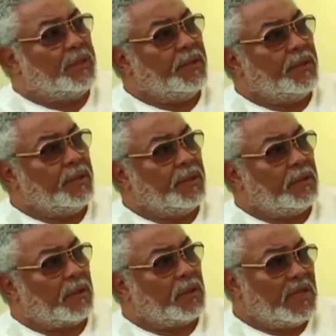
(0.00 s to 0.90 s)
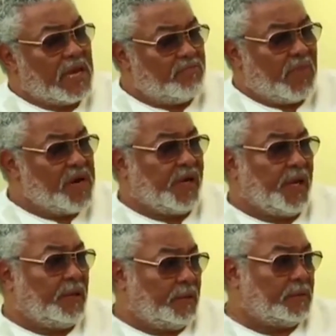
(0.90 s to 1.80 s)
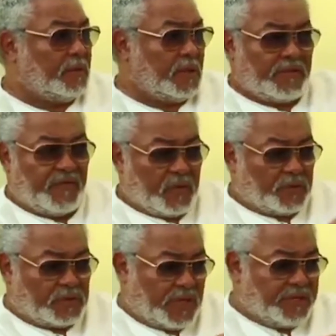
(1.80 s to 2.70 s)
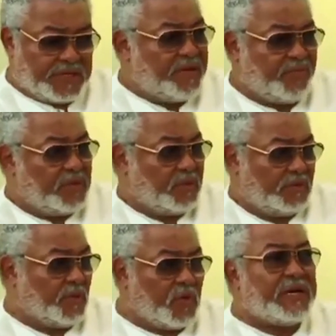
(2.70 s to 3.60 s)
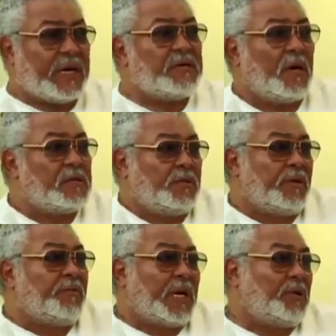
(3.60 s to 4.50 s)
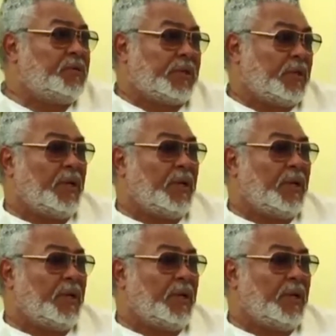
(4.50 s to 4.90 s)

you know, on that Monday. And of course, they typed it, the word had gotten around,